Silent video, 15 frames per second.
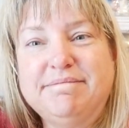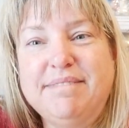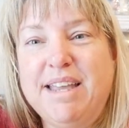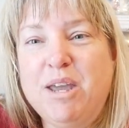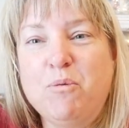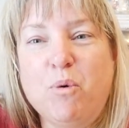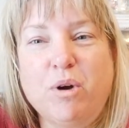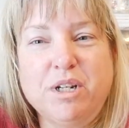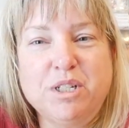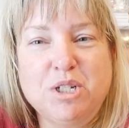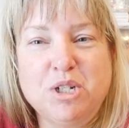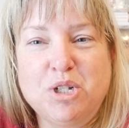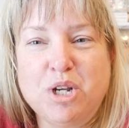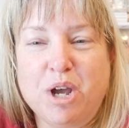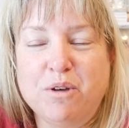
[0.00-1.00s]
he wanted
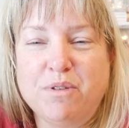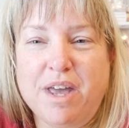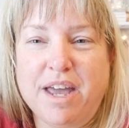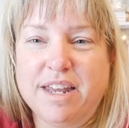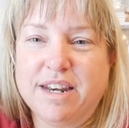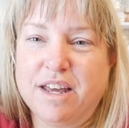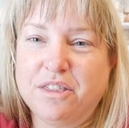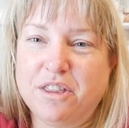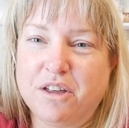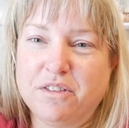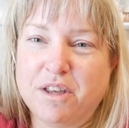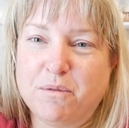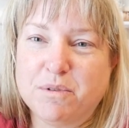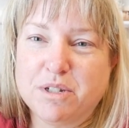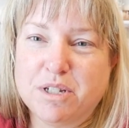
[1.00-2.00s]
to show that, and I thought
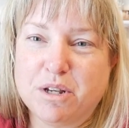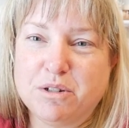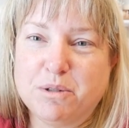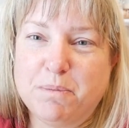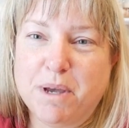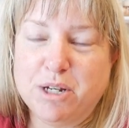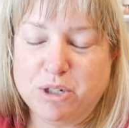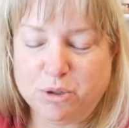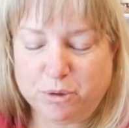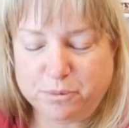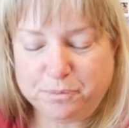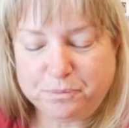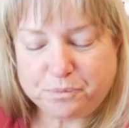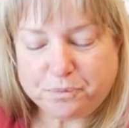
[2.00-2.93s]
that was so special.